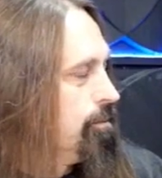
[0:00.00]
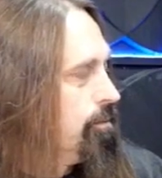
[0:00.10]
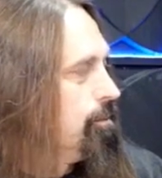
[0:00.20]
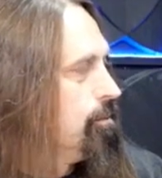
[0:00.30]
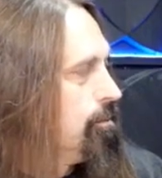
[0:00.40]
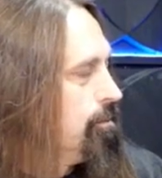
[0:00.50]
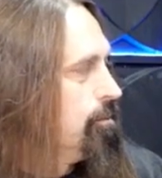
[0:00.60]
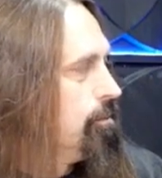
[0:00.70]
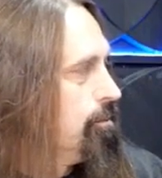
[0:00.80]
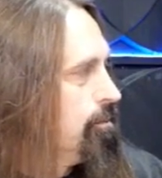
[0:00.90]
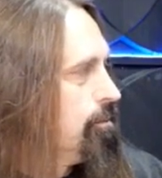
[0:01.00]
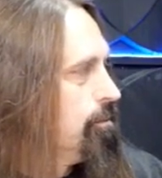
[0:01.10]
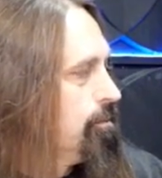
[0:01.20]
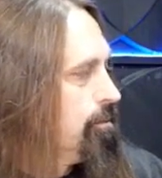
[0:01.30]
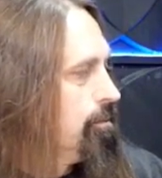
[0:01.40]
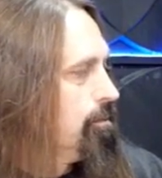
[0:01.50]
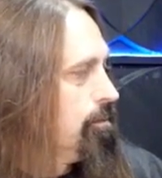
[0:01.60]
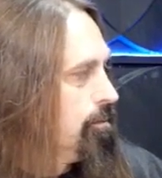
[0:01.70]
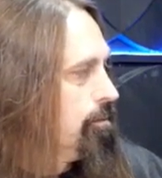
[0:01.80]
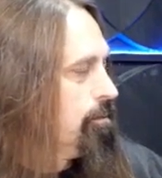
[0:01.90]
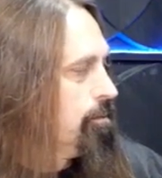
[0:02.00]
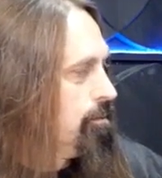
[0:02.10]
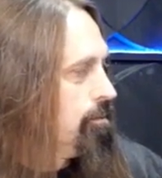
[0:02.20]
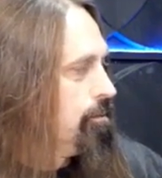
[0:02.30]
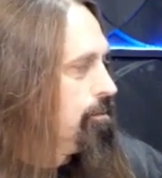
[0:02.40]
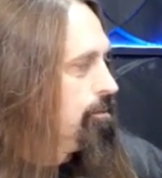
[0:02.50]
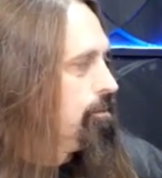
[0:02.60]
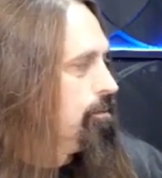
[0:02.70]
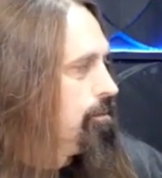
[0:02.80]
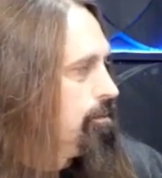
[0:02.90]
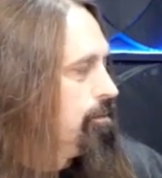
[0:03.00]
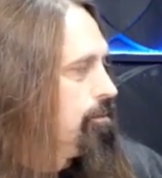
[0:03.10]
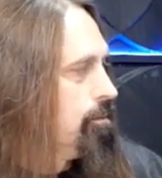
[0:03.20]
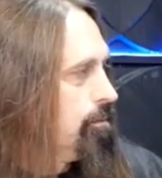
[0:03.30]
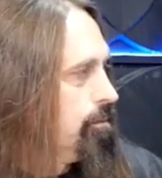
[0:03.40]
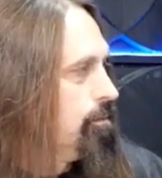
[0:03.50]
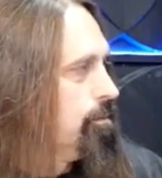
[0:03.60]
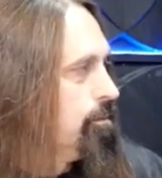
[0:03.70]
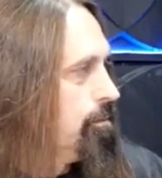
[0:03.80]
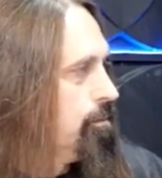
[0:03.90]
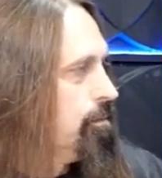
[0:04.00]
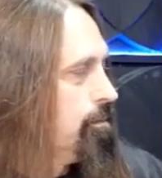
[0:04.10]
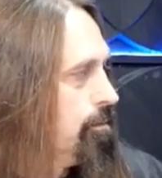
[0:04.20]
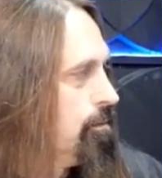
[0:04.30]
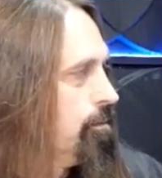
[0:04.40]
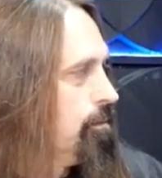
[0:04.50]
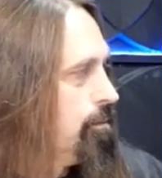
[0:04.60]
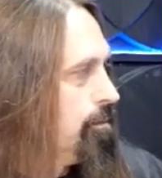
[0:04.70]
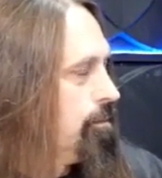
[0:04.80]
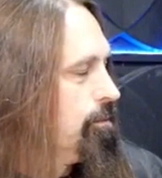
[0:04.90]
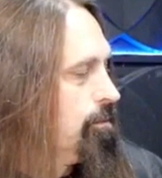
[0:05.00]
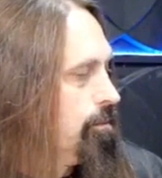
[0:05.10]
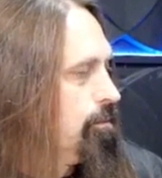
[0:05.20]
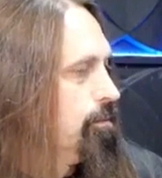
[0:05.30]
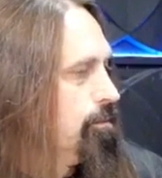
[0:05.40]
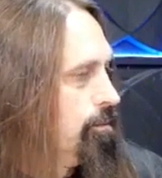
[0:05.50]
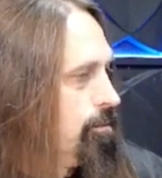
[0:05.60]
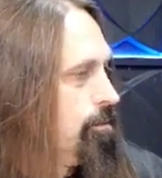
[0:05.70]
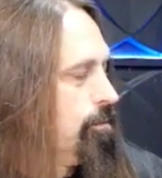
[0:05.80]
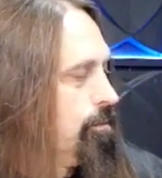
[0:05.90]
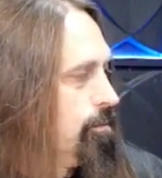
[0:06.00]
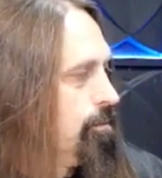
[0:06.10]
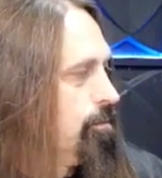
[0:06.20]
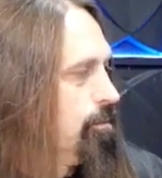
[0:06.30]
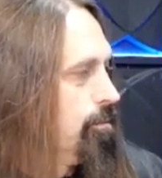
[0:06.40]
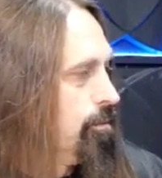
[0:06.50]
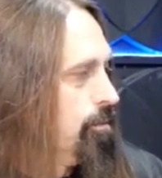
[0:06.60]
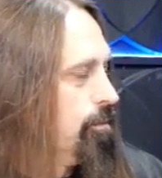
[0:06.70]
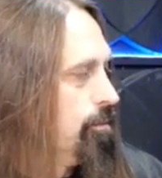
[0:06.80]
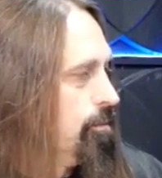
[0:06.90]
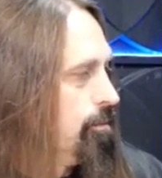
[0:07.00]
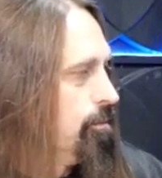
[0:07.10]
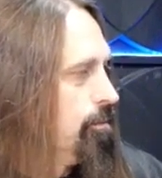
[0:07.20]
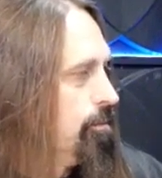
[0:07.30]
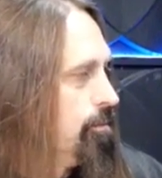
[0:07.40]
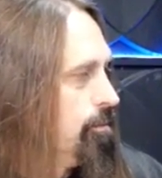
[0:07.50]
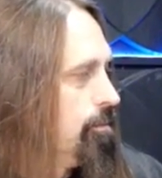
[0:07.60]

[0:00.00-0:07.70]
This person isn't speaking.